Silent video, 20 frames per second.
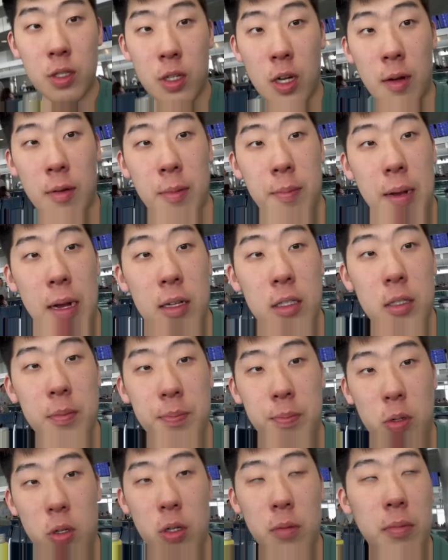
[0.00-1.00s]
So I'm about to
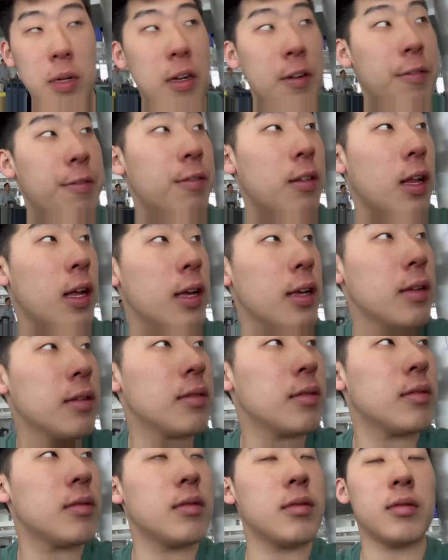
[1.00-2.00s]
board my flight.
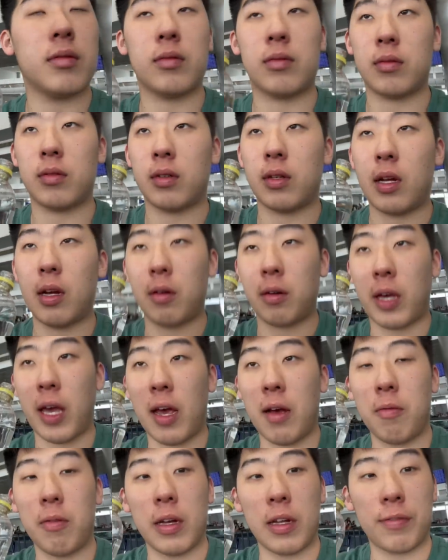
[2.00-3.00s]

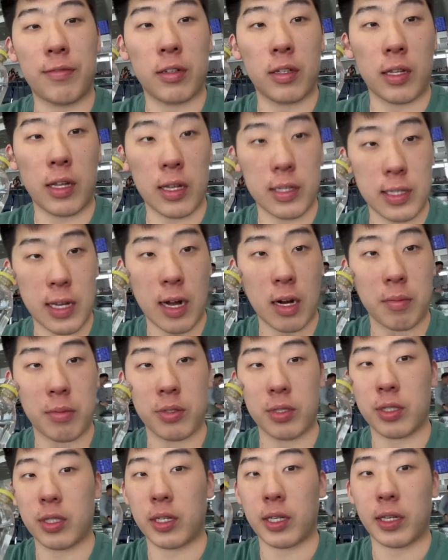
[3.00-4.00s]
can't wait for these
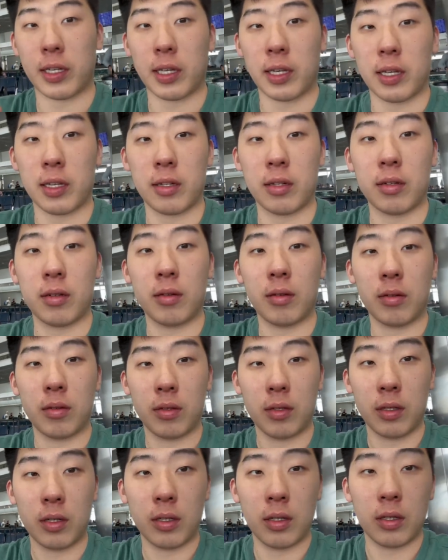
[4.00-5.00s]
edibles to kick in.
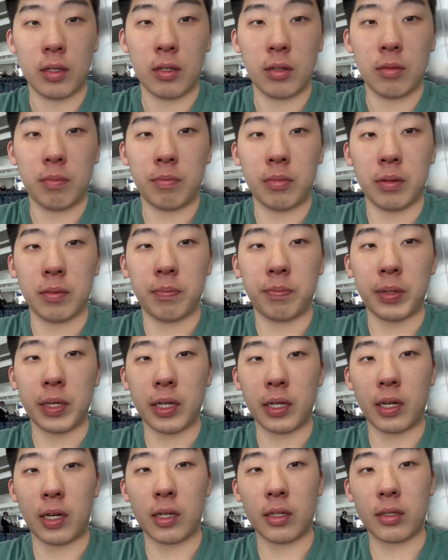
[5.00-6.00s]
A
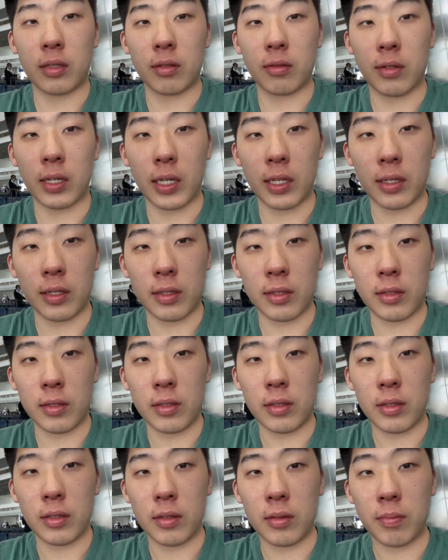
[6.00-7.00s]
big underrated
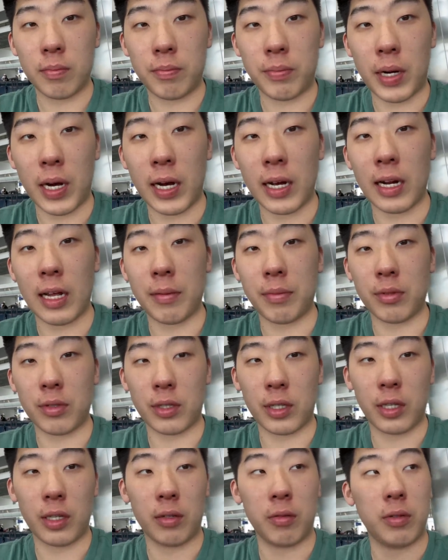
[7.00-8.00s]
pineapple
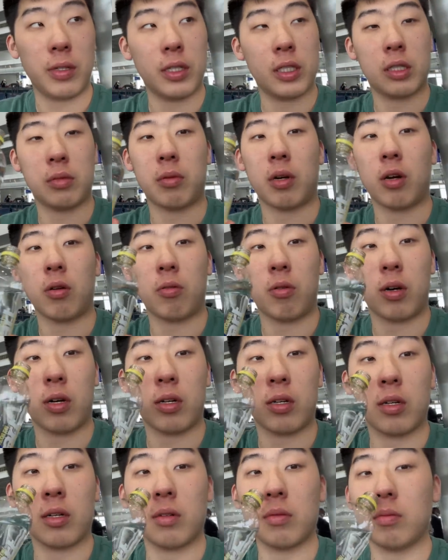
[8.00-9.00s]
kiwi smart
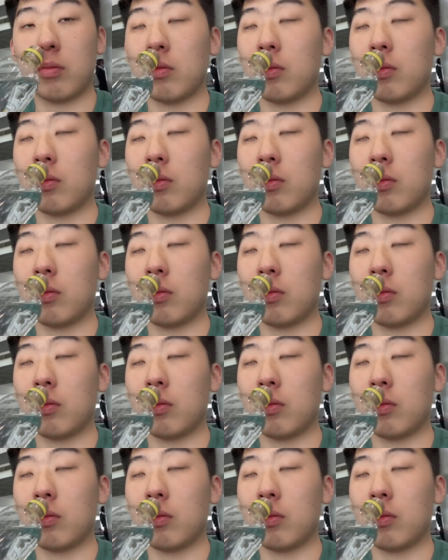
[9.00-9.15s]
water.